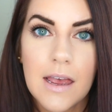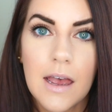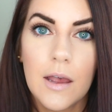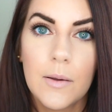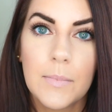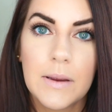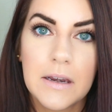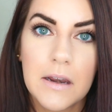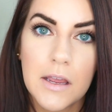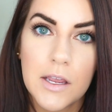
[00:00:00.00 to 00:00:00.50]

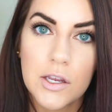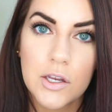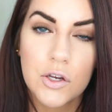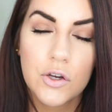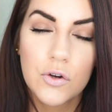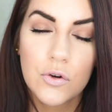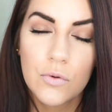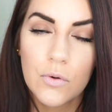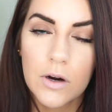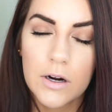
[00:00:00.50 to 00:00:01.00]
I mean,
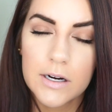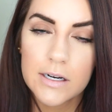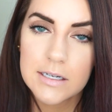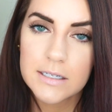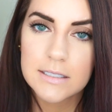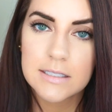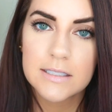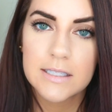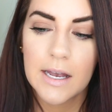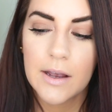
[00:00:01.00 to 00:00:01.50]
you are
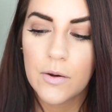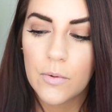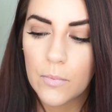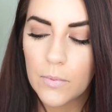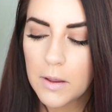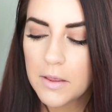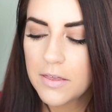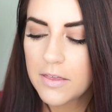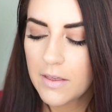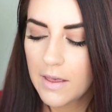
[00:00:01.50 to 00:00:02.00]
gonna set
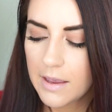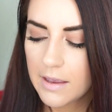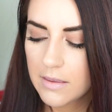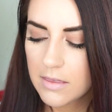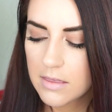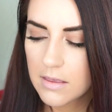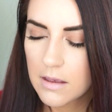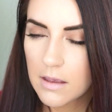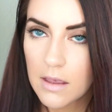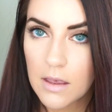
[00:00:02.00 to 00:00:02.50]
with
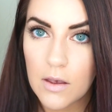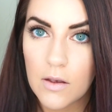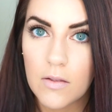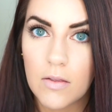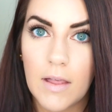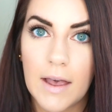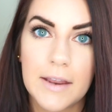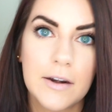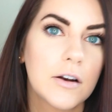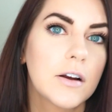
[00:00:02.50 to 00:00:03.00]
like the
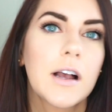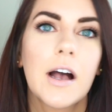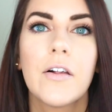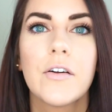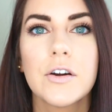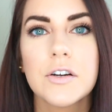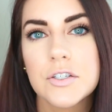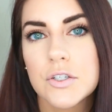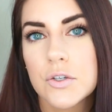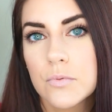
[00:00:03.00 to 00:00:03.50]
lighter
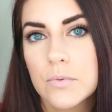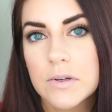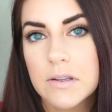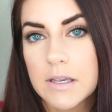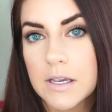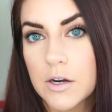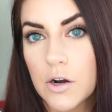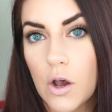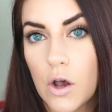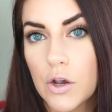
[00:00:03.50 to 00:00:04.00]
color, so
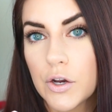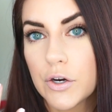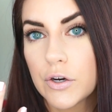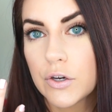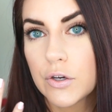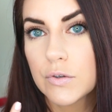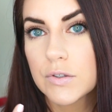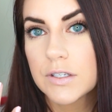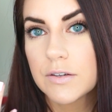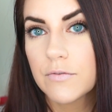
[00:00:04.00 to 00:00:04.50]
really in all you're
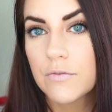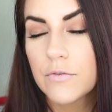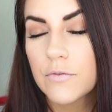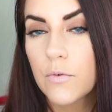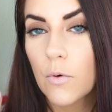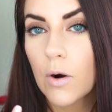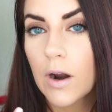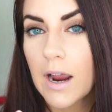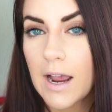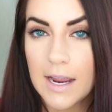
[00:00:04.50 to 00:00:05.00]
using
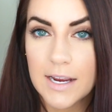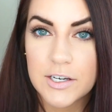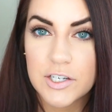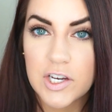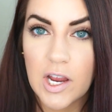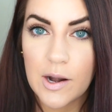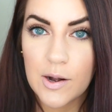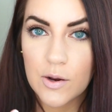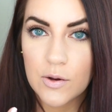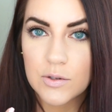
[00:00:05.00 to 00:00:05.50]
4
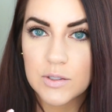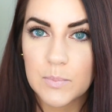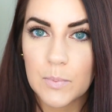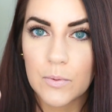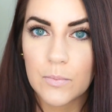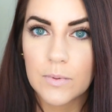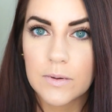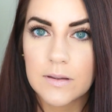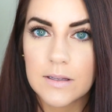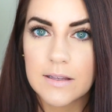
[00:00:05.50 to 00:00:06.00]
eyeshadows,
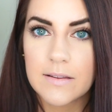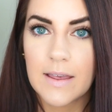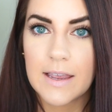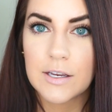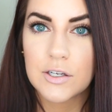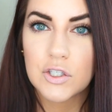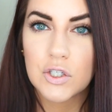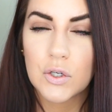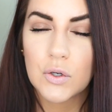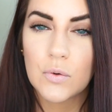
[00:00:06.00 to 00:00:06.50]
but really
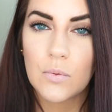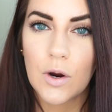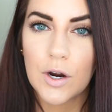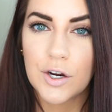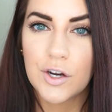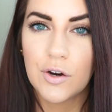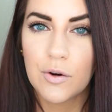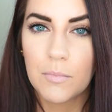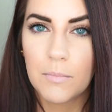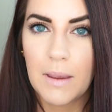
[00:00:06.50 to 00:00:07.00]
like 2 are
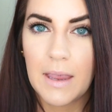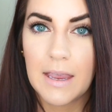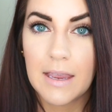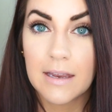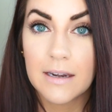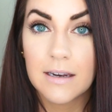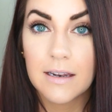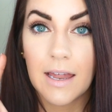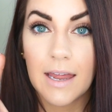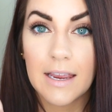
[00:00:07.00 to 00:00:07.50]
your
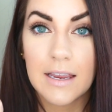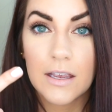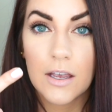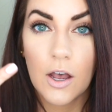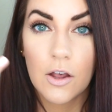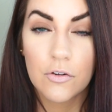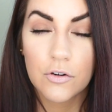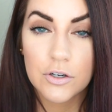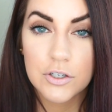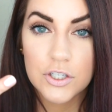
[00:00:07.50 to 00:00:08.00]
main like
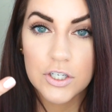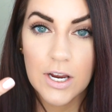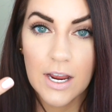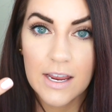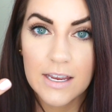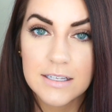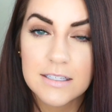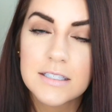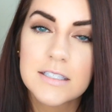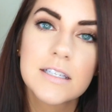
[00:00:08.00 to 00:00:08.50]
color
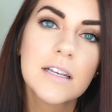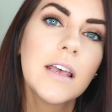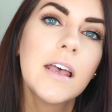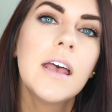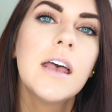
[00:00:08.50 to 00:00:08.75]
shades.